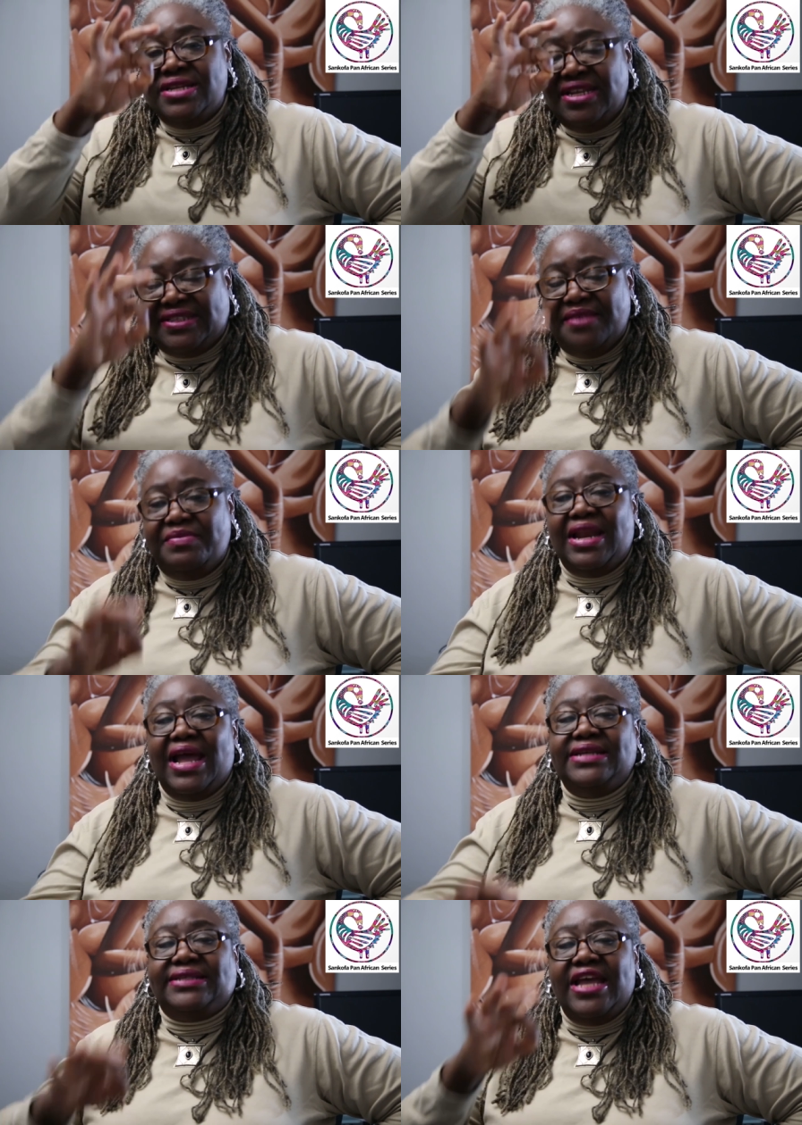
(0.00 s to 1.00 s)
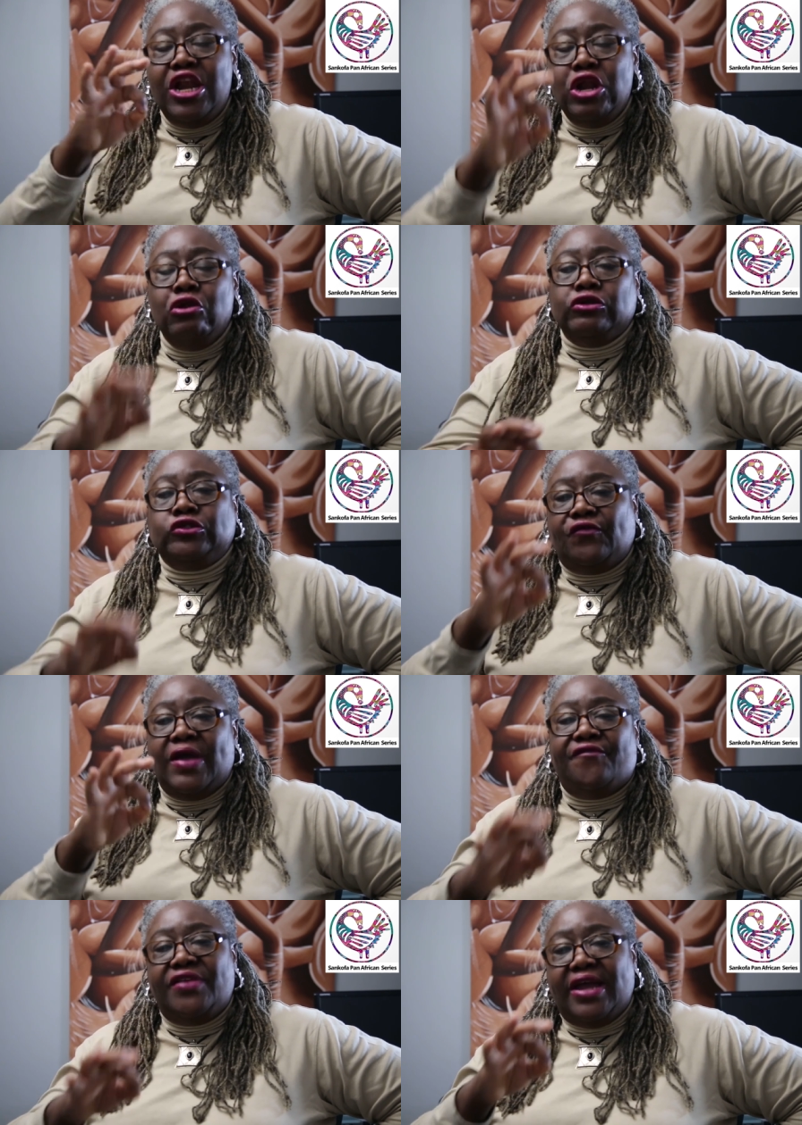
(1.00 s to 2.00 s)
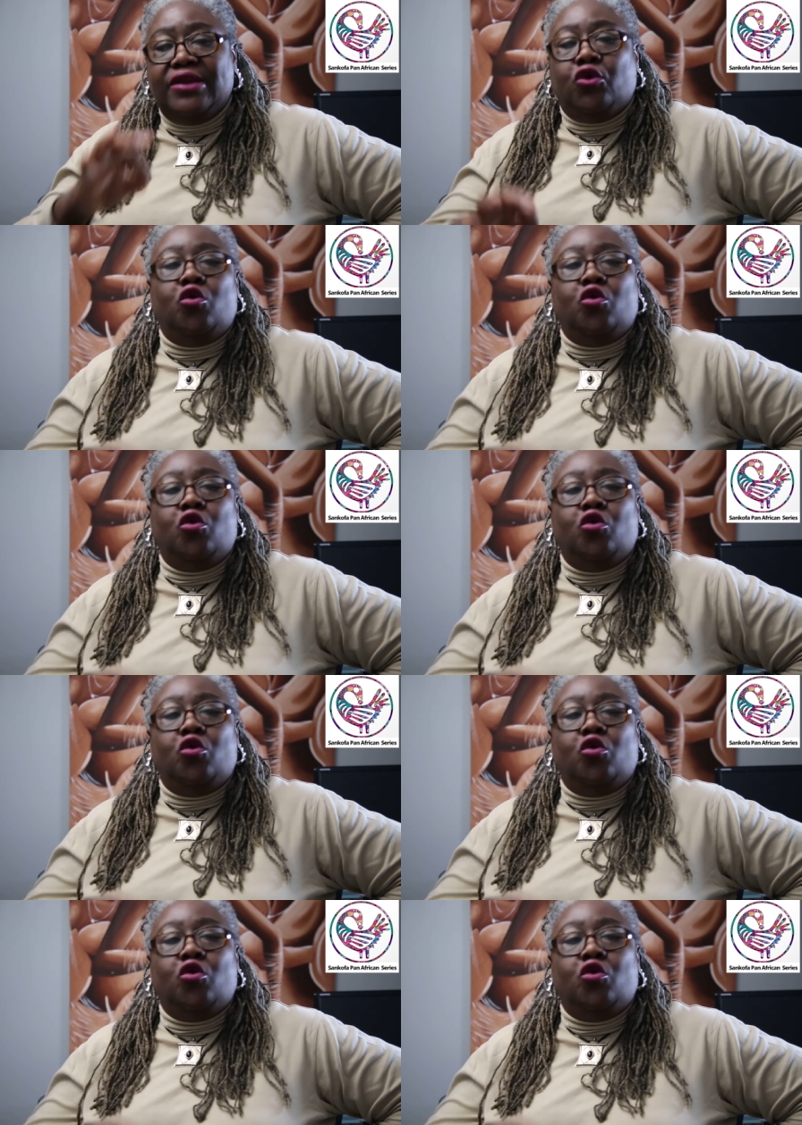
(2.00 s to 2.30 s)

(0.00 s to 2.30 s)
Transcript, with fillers: destabilized a lot of African